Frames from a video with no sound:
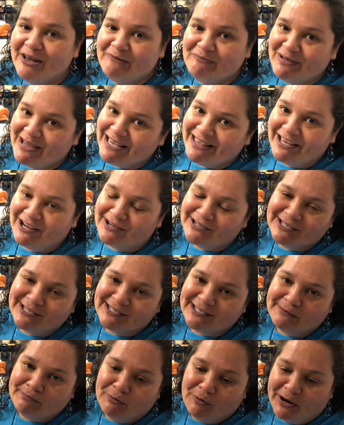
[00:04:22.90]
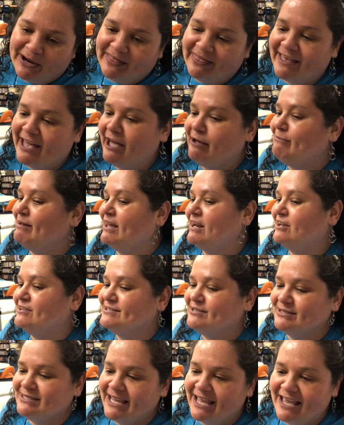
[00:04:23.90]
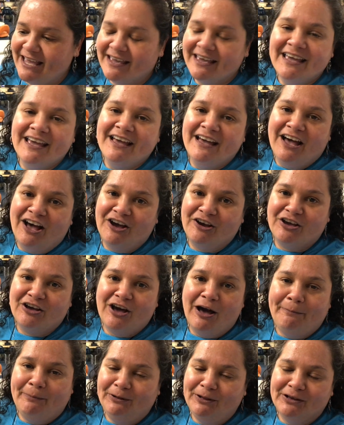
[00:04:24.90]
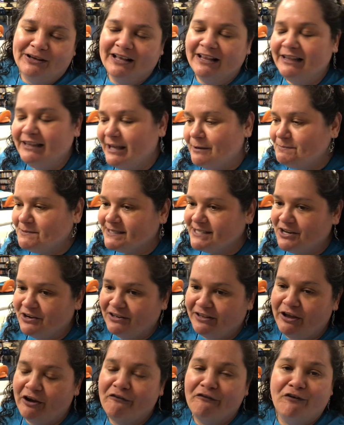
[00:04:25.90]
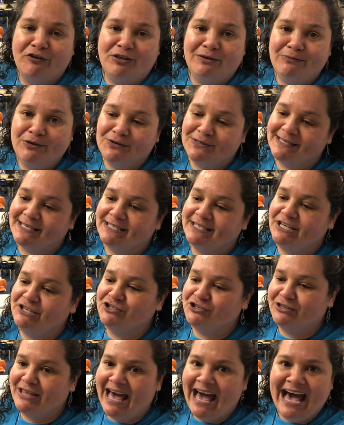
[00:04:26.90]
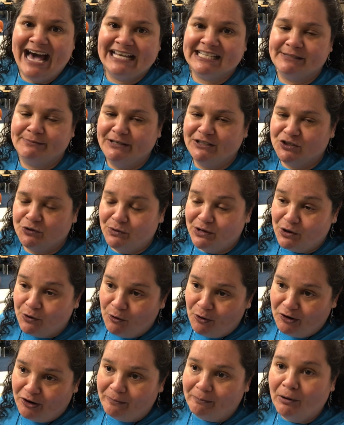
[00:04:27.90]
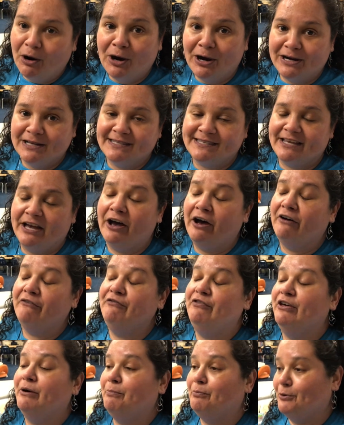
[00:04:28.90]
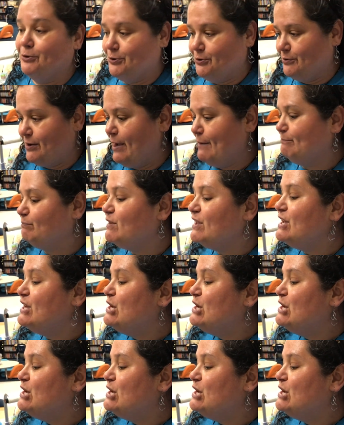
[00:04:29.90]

be there to support them and also take a couple of clips here and there for the music teacher that asked me to record parts of the program.